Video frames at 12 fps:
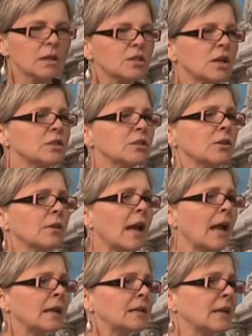Touch their
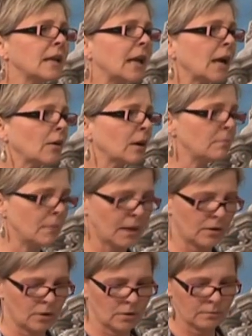hand in a caring
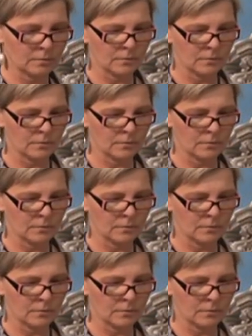manner.